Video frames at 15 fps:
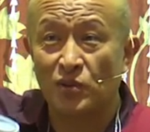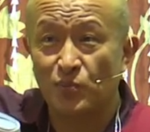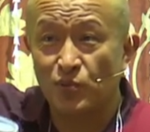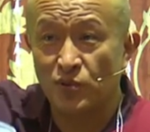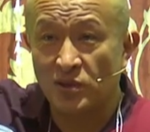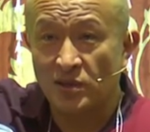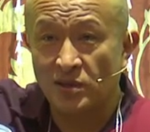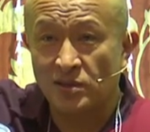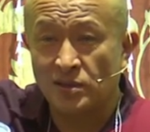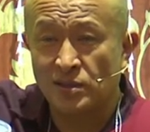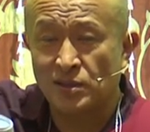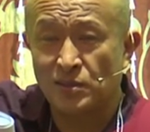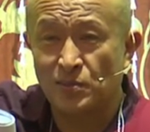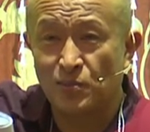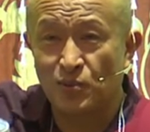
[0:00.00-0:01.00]
to the
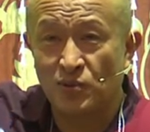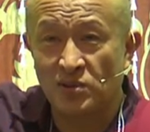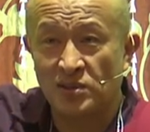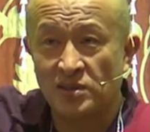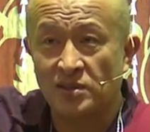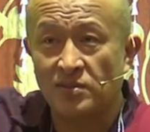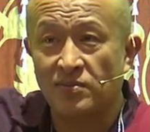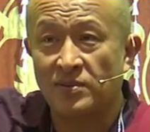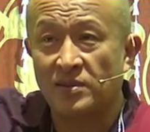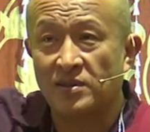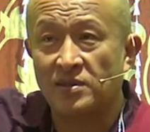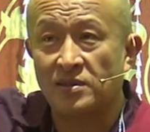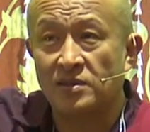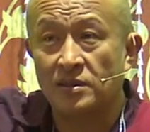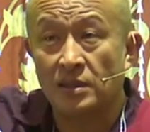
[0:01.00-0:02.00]
Buddhas,
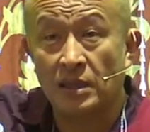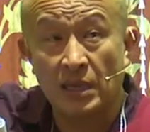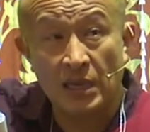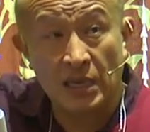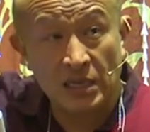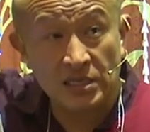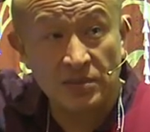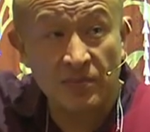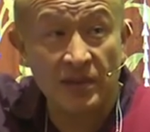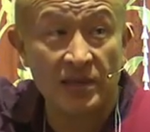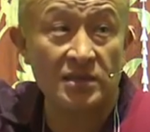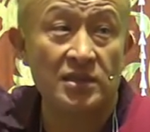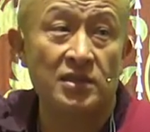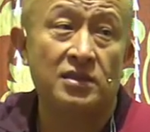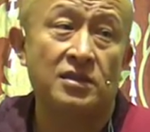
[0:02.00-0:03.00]
Bodhisattvas,
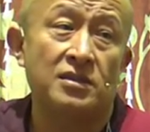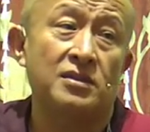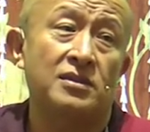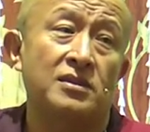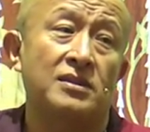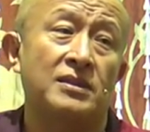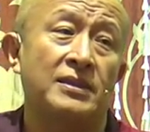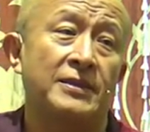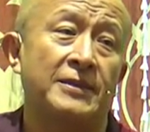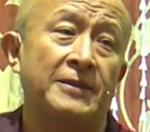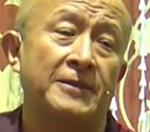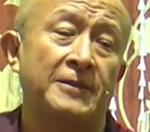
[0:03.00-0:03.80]
and my teachers.